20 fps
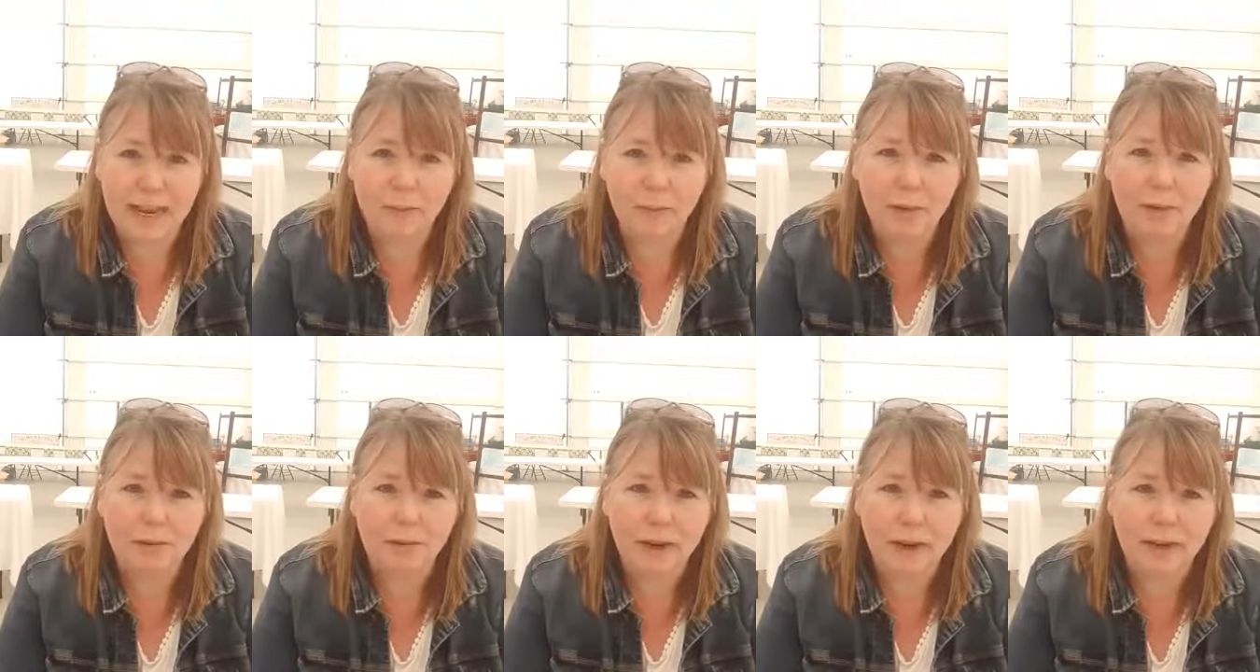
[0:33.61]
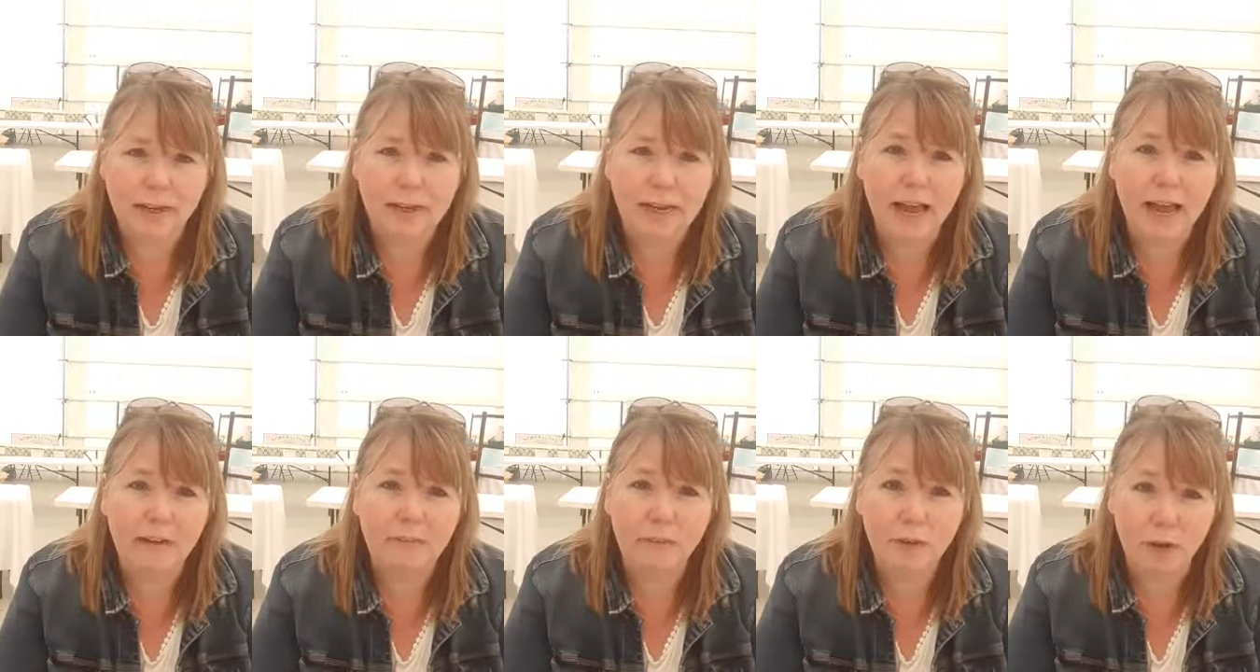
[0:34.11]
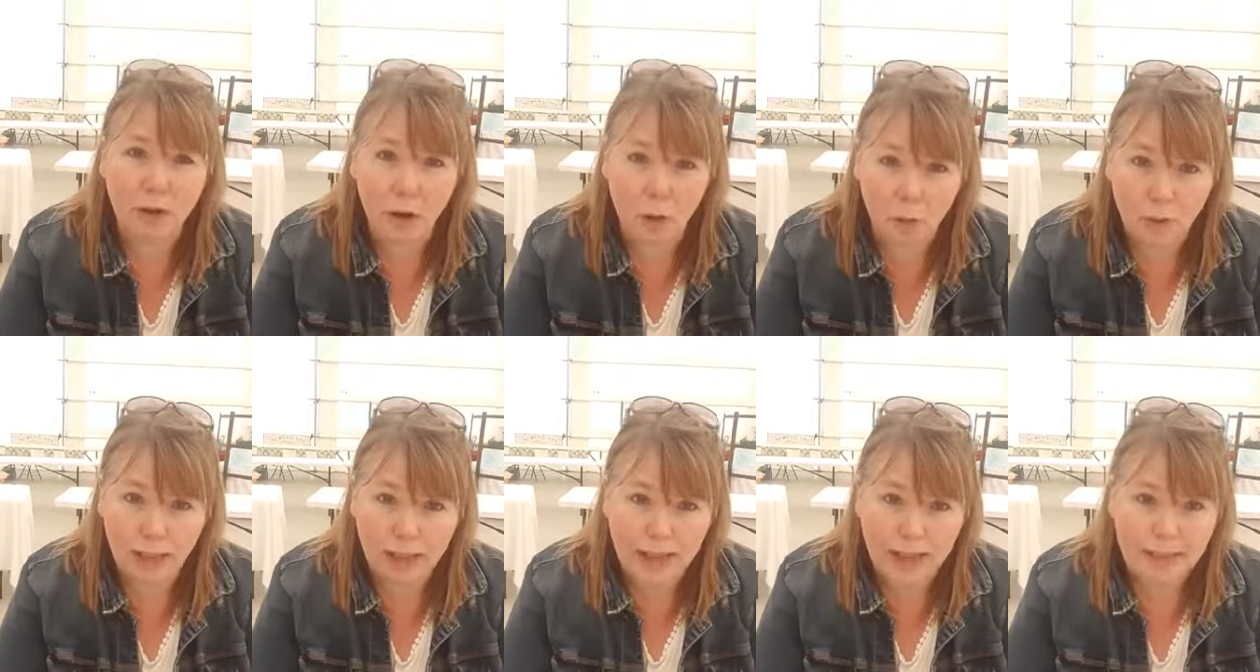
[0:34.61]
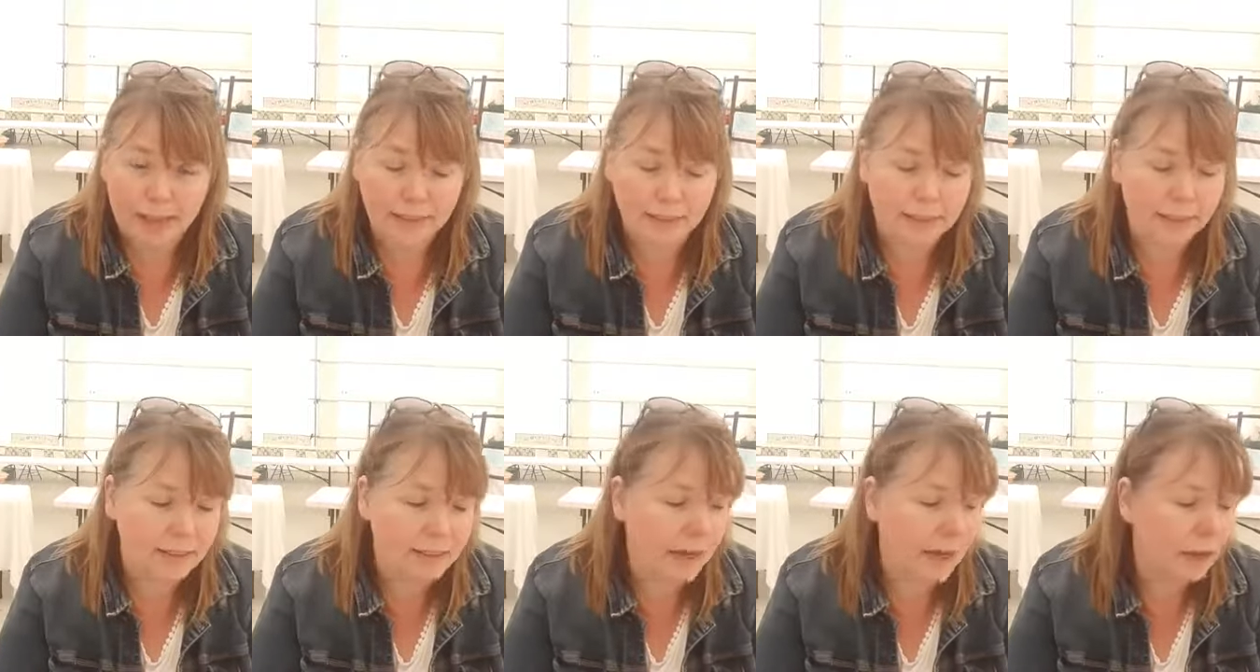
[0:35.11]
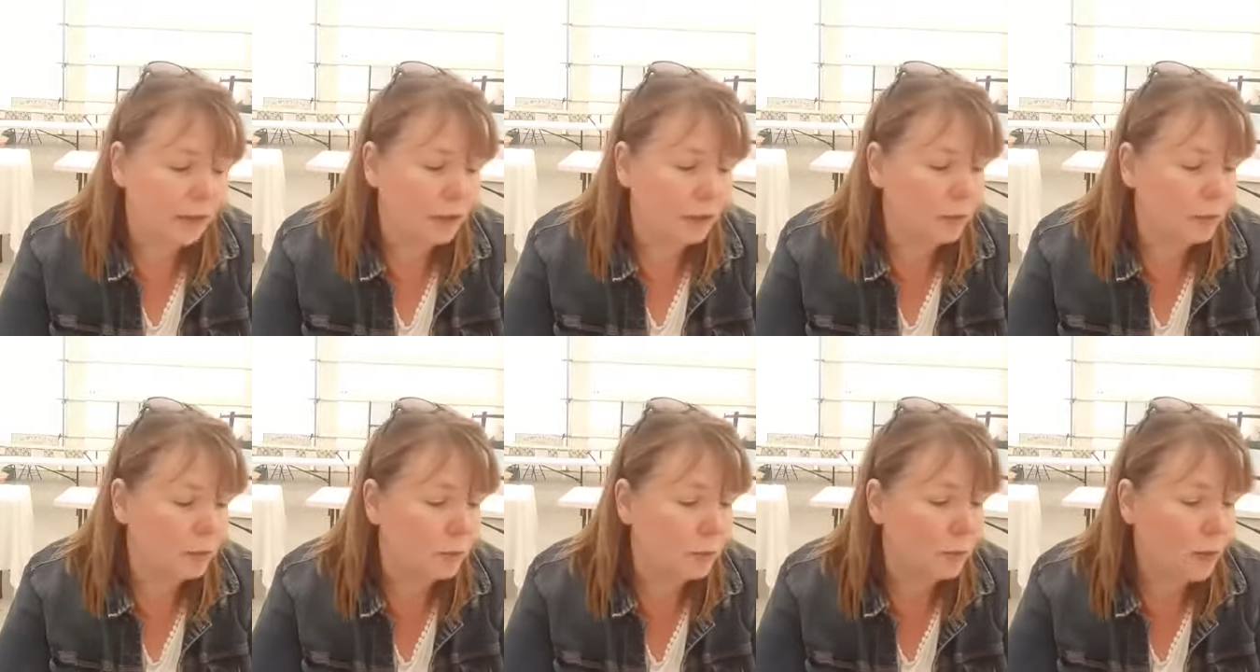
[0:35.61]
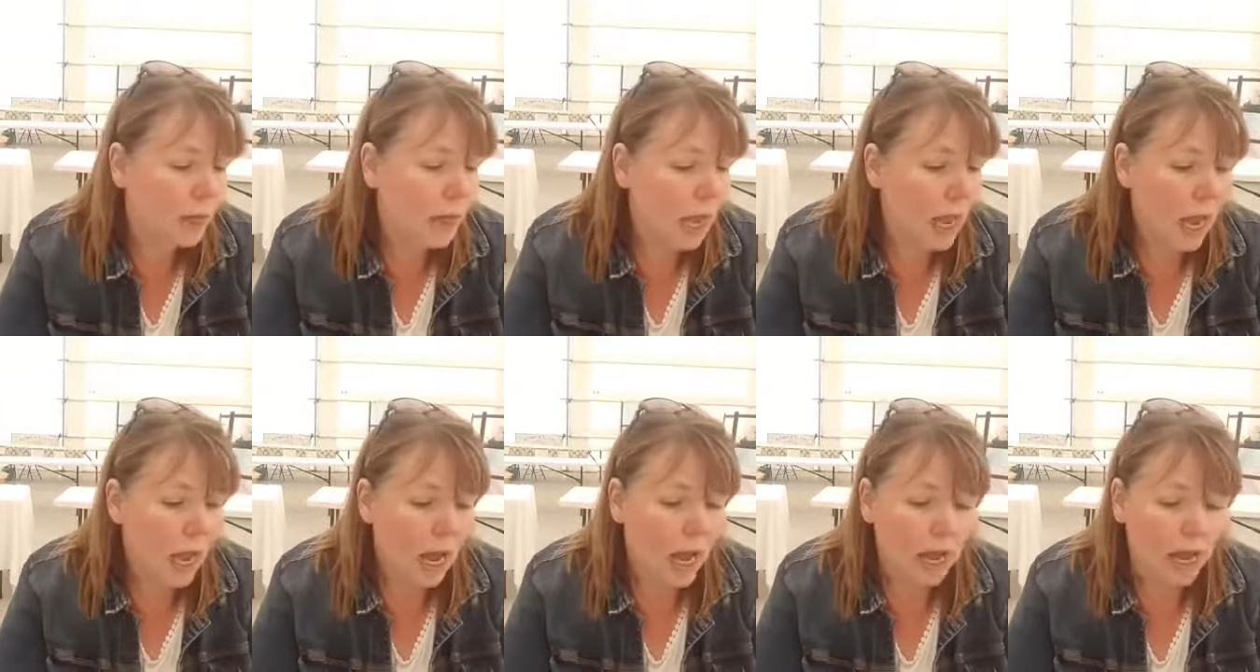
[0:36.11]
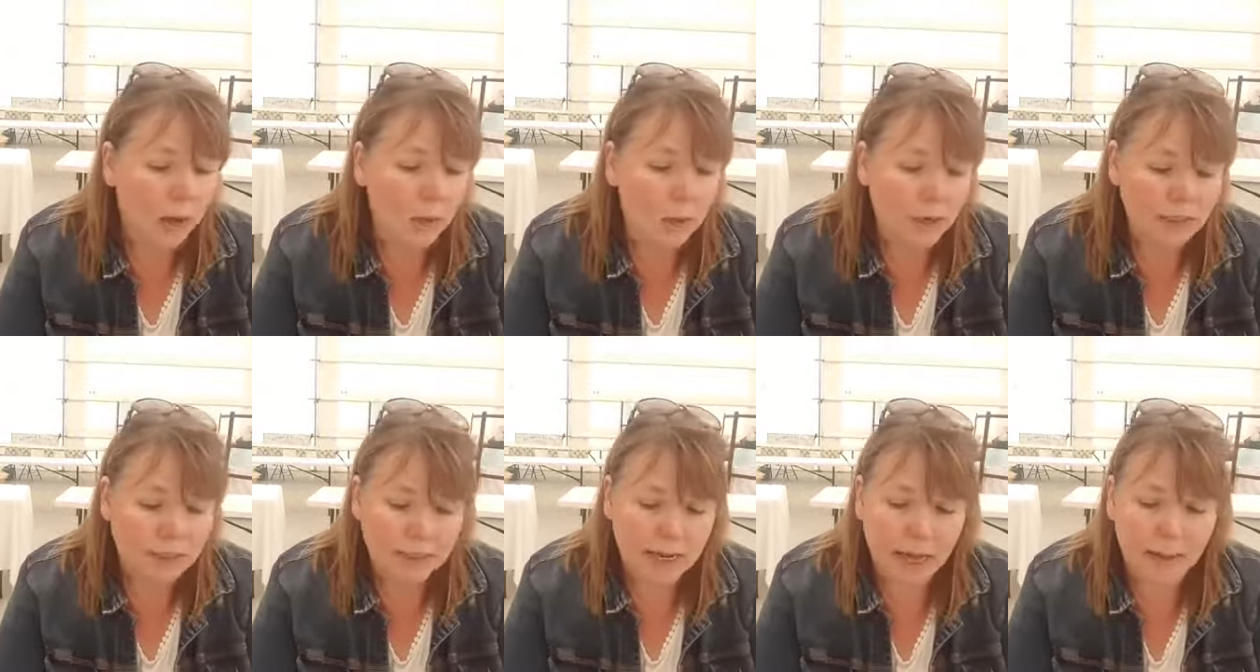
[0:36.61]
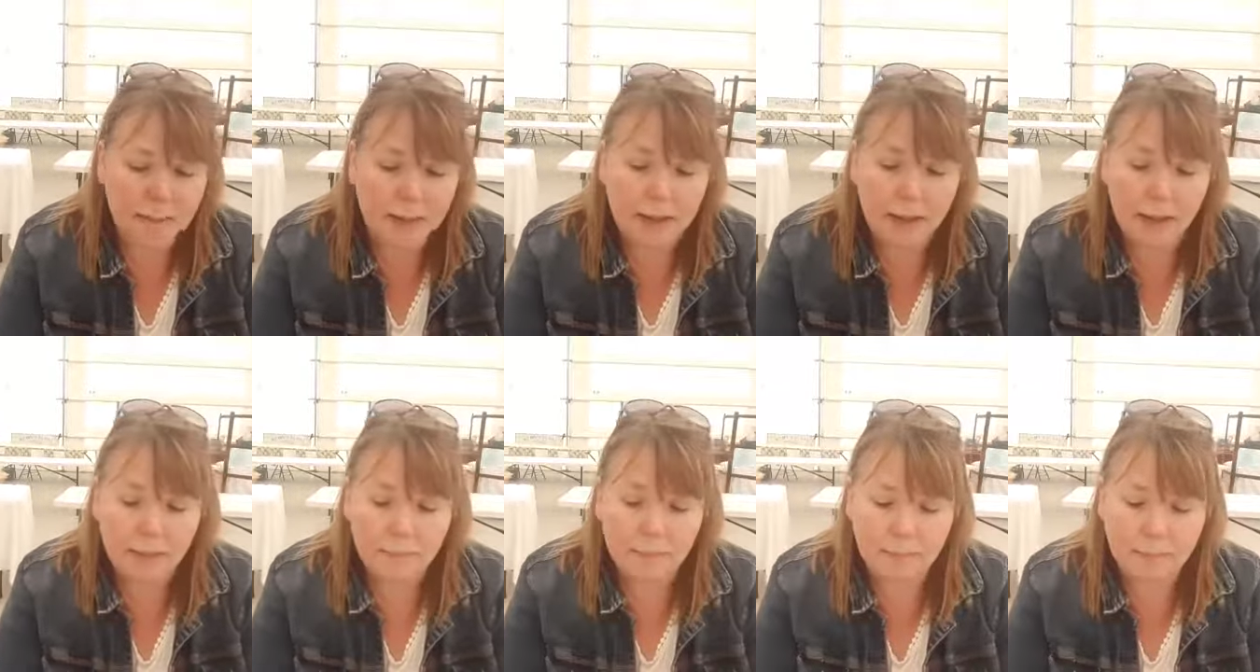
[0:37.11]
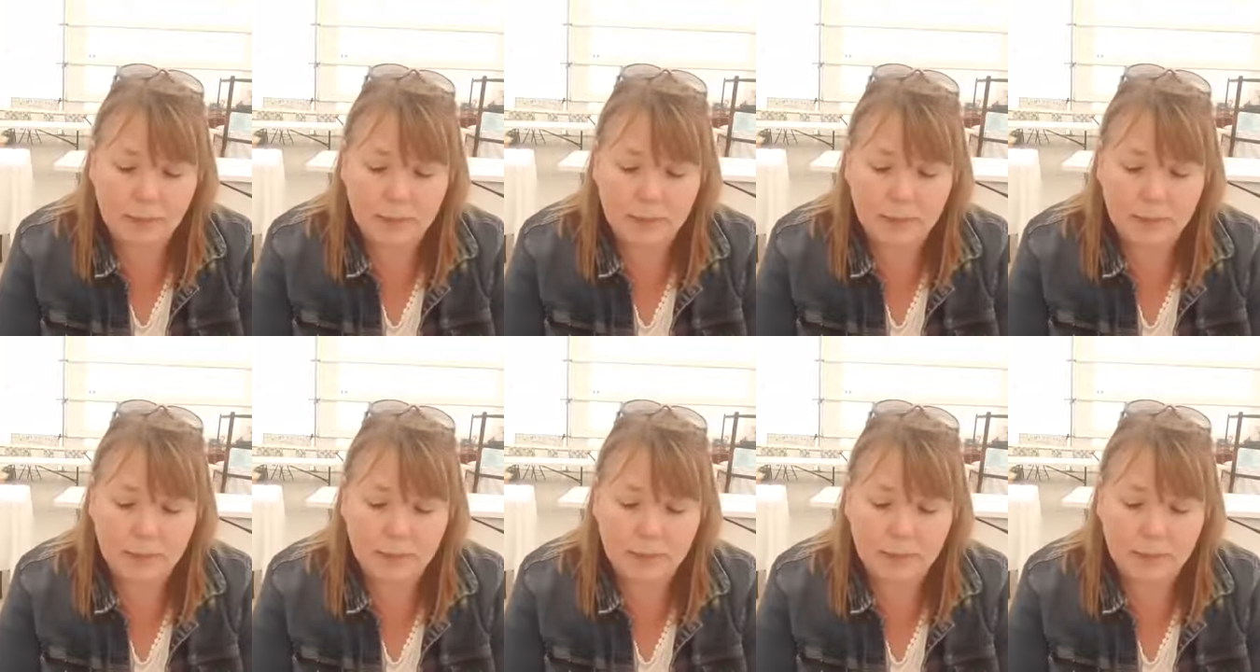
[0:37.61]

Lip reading: and we finally have the go-ahead to tell you what's coming up.